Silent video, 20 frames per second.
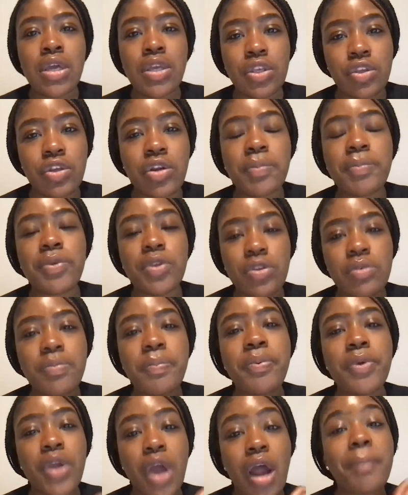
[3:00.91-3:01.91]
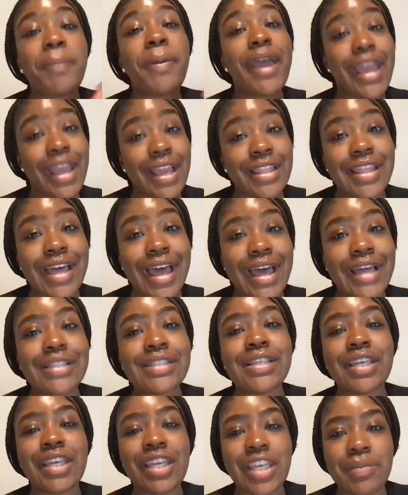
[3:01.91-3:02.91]
You're, you are paying that
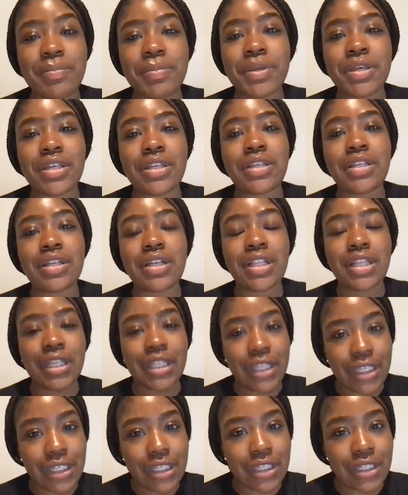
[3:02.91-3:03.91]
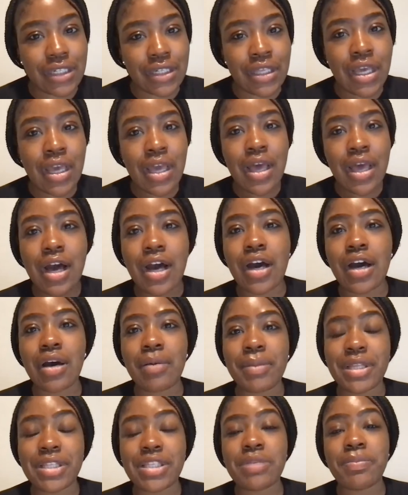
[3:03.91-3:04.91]
to keep it clean
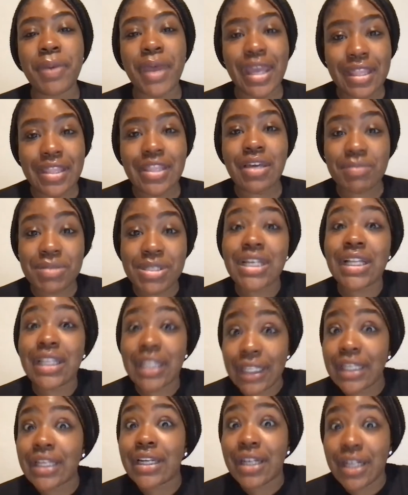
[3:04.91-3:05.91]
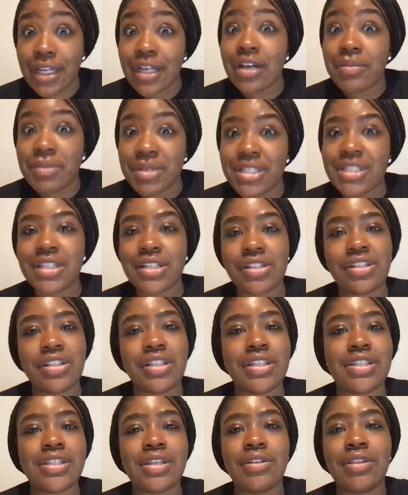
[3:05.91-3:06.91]
um, and to pay them to clean it up,
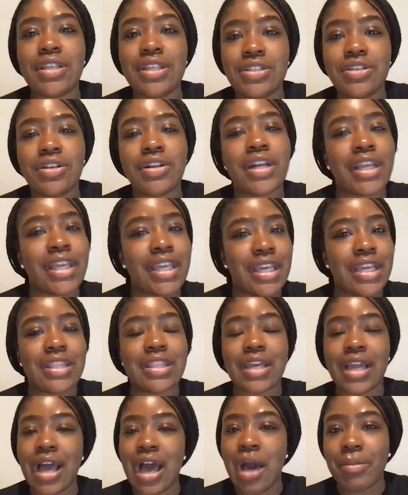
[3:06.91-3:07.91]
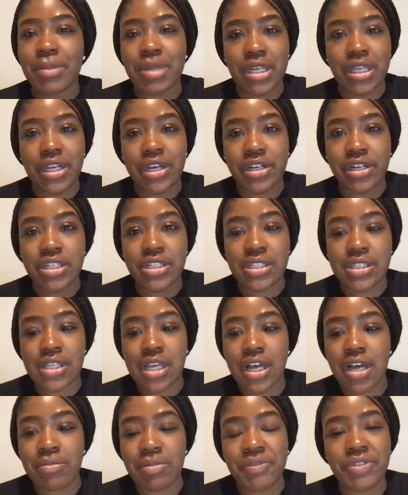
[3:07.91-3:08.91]
essentially. So these are, again, the common areas.
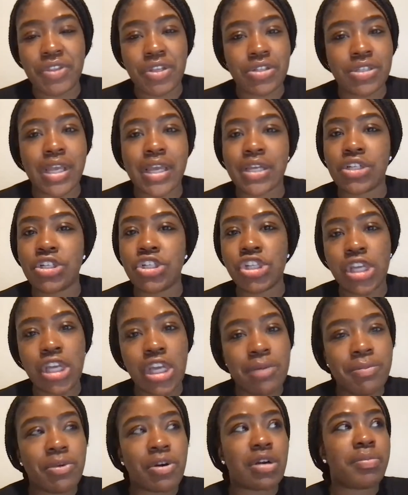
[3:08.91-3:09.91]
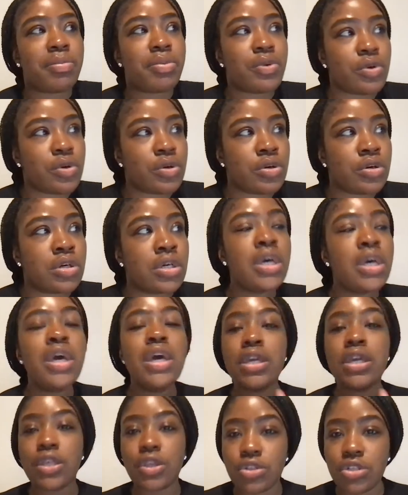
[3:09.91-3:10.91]
Um, if there's like a gym or a pool,
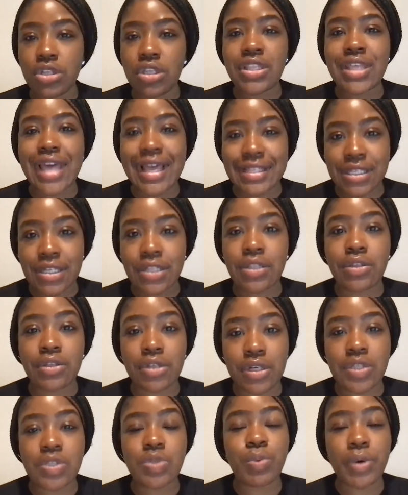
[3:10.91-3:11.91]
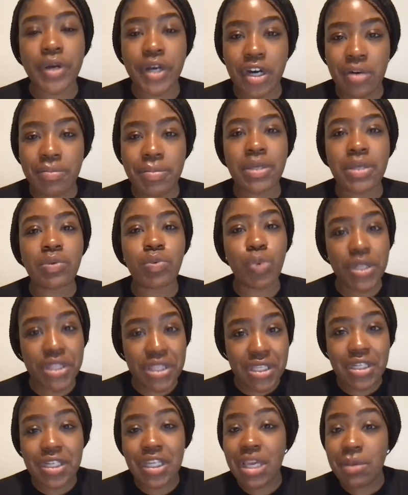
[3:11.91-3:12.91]
usually that's included as well. But one
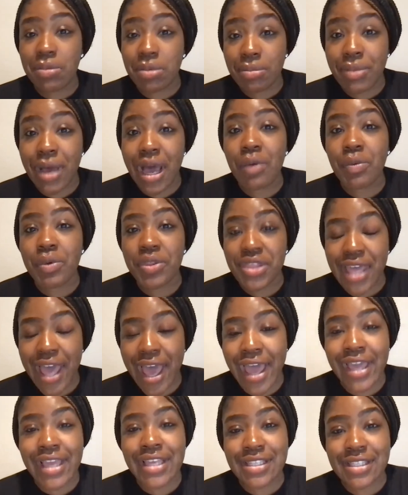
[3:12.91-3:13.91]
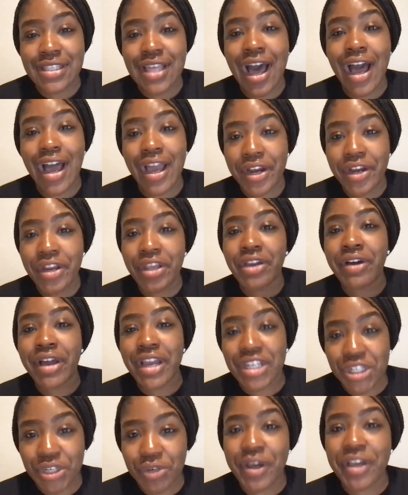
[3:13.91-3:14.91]
thing to keep in mind with that is the higher your
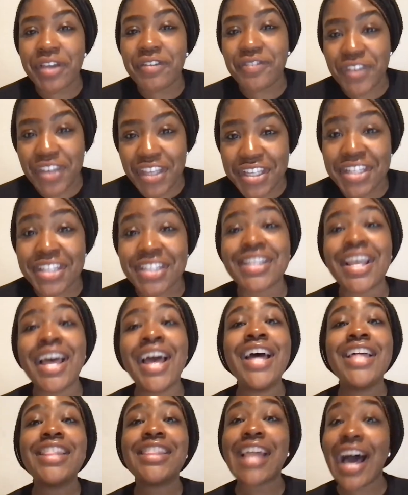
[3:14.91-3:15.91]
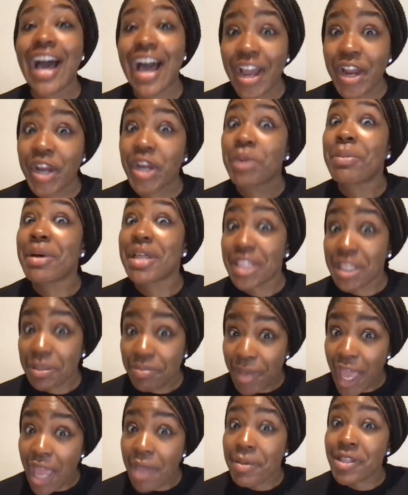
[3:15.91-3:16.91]
H O A fee is, the higher your monthly
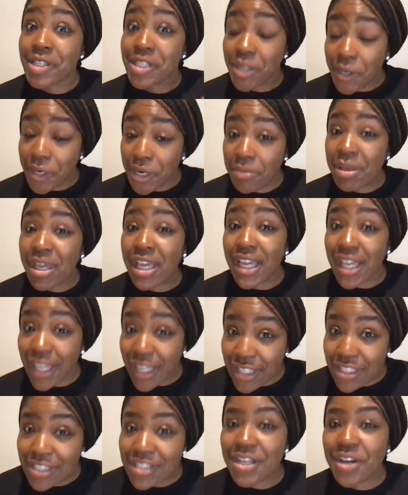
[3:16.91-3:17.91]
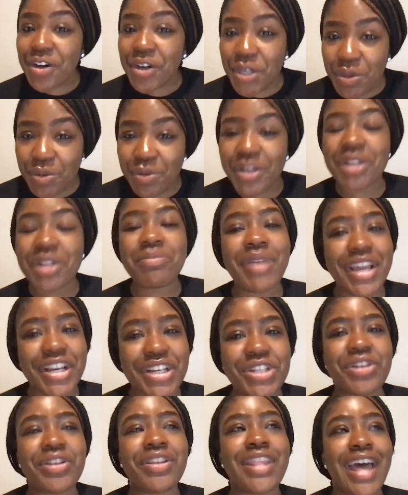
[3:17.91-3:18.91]
payment's gonna be. So you wanna make
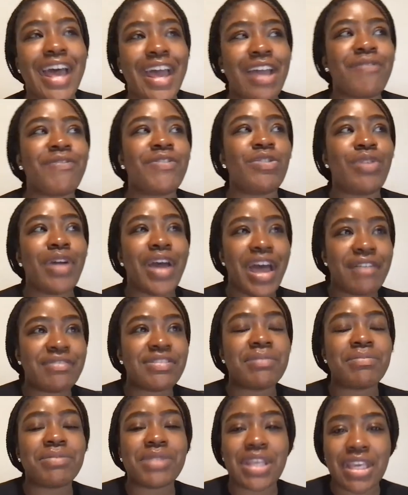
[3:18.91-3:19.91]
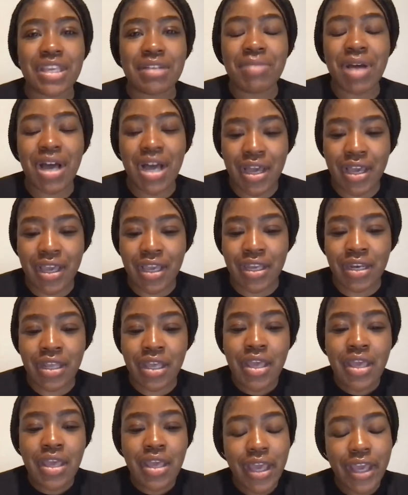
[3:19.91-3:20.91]
sure that if you have something in mind
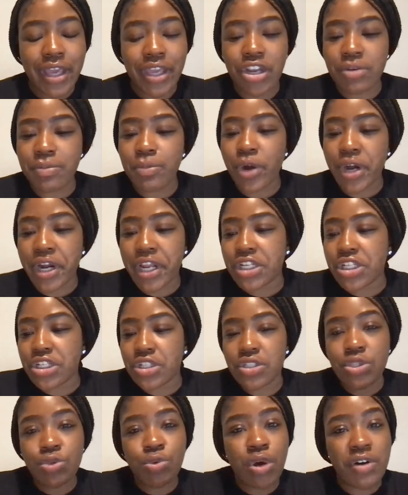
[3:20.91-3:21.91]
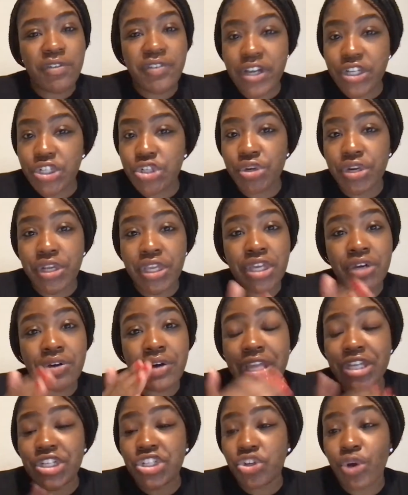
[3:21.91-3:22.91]
and your mortgage is twelve hundred dollars and your
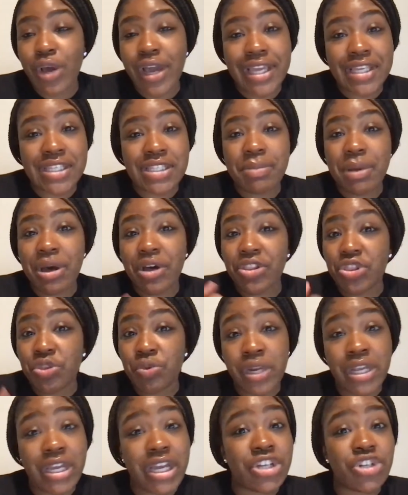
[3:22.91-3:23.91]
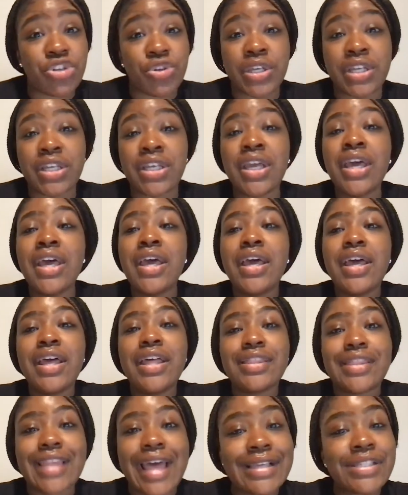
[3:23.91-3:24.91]
H O A is about three hundred dollars,
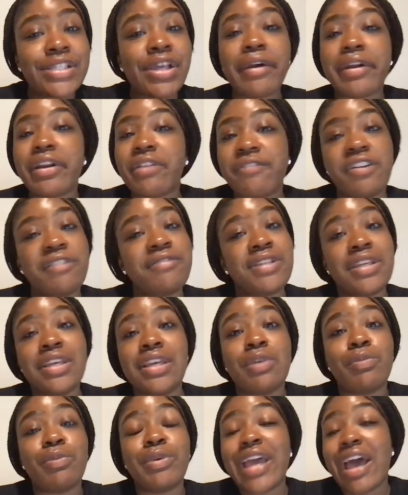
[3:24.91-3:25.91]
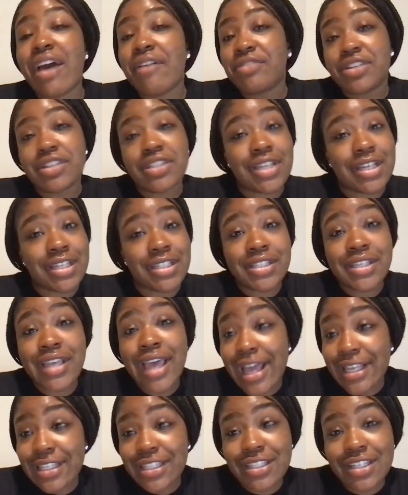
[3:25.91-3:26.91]
that's already fifteen. We haven't discussed
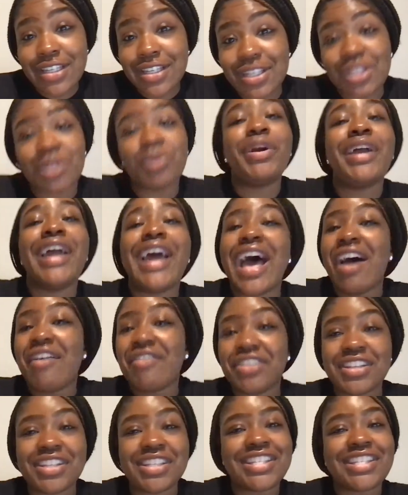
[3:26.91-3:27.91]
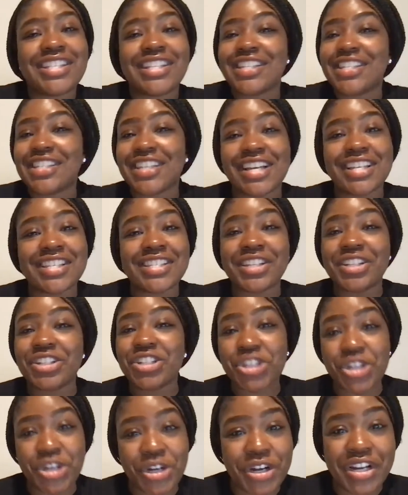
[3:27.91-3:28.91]
taxes. We haven't discussed
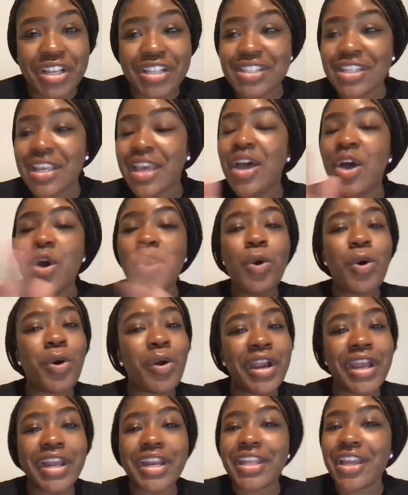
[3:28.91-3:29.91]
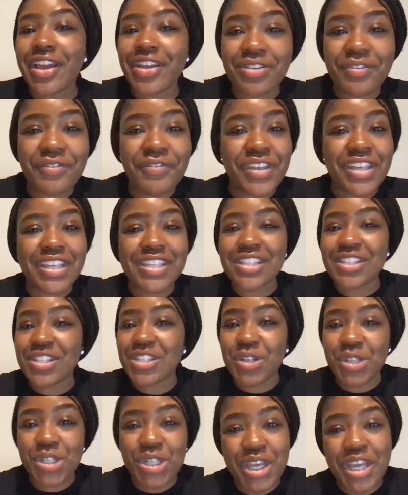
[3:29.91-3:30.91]
insurance or any other fees
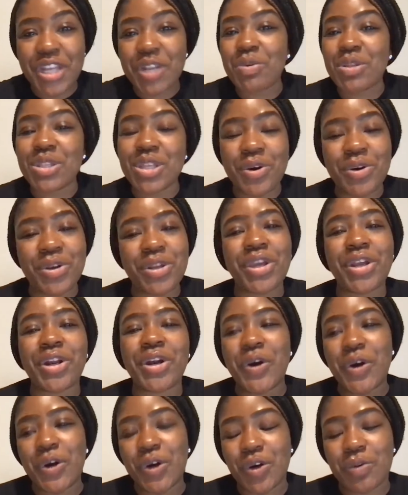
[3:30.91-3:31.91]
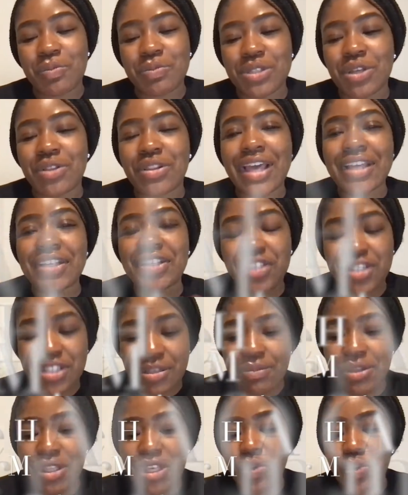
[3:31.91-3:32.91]
associated with owning your home. So that's just
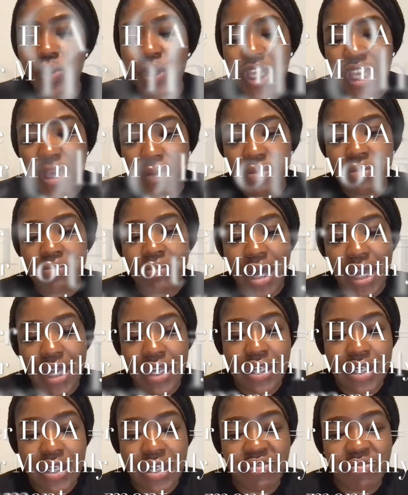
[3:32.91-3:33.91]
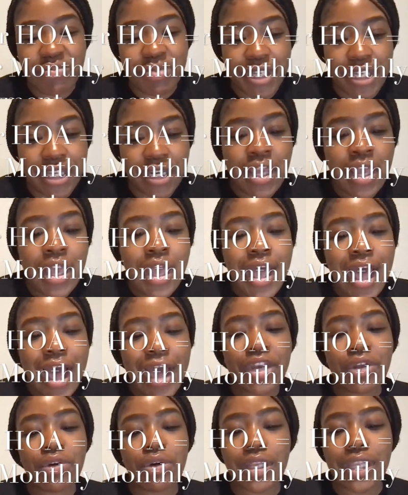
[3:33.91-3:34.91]
something you want to keep in mind of. But I
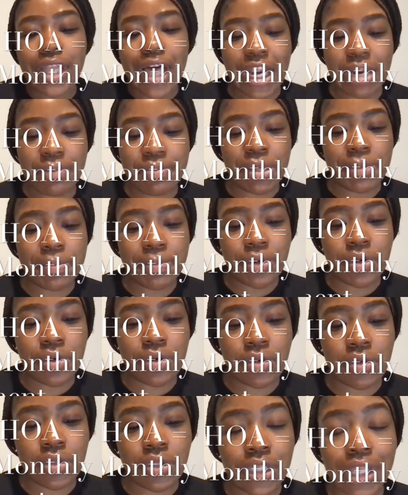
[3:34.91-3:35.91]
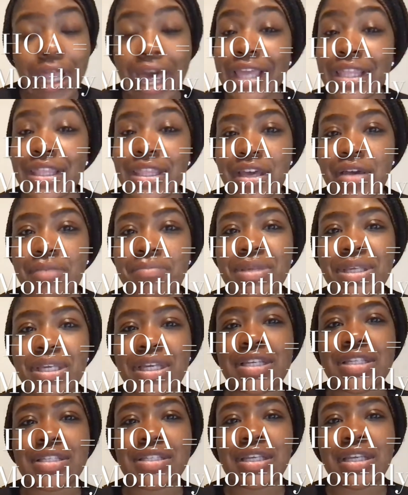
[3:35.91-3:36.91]
know a lot of people like them
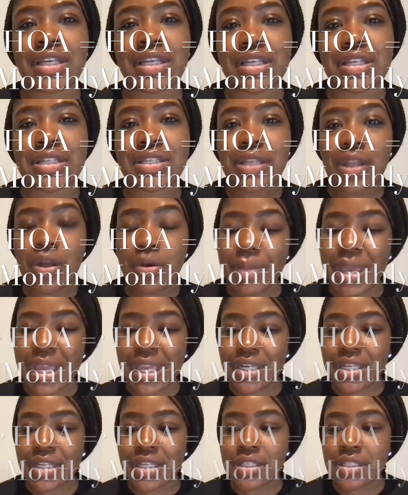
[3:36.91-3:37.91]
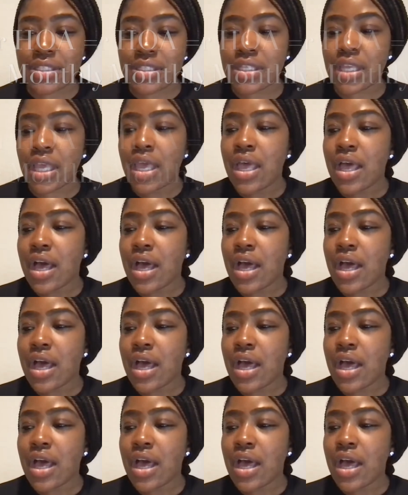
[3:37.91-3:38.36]
because it is low maintenance.